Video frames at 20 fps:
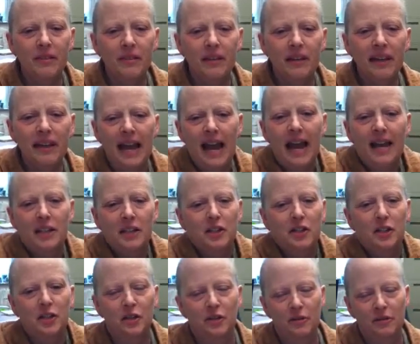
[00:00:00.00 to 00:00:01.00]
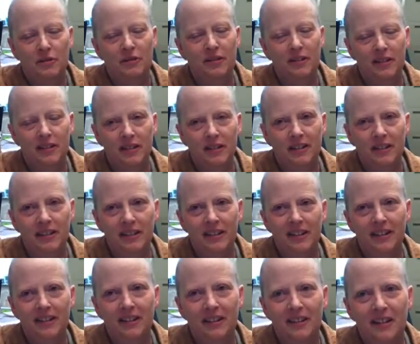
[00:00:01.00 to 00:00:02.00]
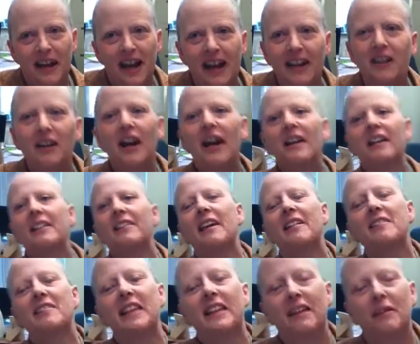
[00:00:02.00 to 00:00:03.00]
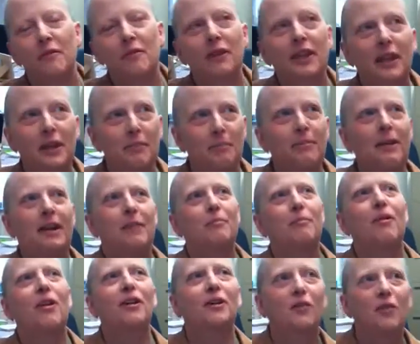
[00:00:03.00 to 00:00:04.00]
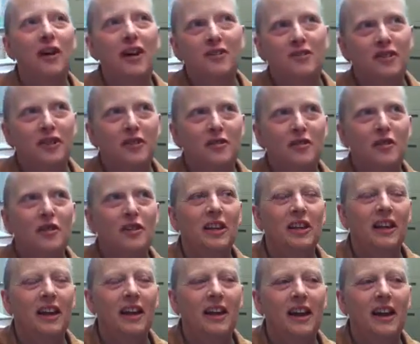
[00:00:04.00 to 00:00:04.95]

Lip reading: It has to. That's like a really big, broad question. So like